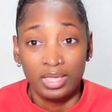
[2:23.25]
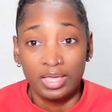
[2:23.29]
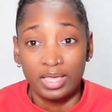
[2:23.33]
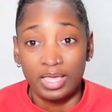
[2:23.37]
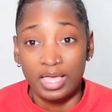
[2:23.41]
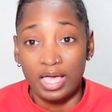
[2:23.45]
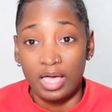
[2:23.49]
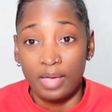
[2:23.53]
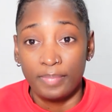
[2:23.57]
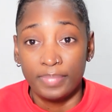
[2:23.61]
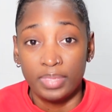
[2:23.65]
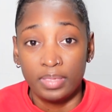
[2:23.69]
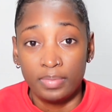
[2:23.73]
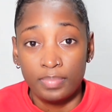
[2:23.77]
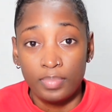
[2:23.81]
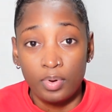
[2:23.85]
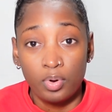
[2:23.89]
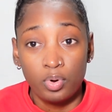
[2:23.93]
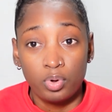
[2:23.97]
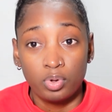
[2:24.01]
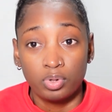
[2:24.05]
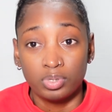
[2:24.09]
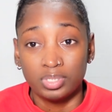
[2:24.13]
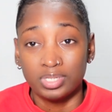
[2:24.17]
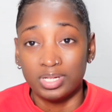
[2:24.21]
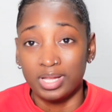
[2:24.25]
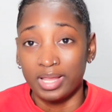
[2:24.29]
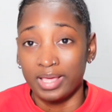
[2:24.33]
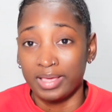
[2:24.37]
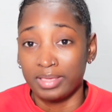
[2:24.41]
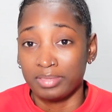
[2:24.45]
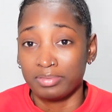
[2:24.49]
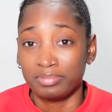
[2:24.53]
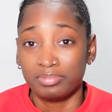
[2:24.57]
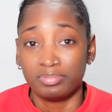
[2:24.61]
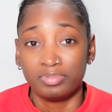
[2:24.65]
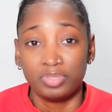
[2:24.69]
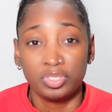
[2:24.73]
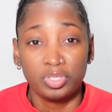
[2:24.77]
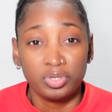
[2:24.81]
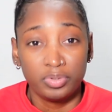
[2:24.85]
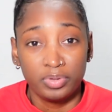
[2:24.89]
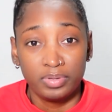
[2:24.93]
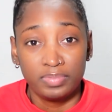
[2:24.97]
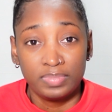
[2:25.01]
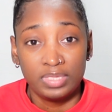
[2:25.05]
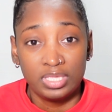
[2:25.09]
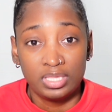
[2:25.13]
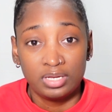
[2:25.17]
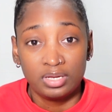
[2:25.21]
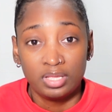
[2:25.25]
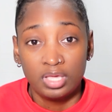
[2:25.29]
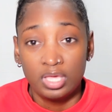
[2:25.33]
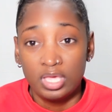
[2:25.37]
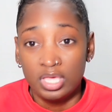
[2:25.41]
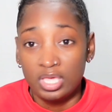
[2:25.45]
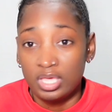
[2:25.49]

can't be bold, like, you know what I mean?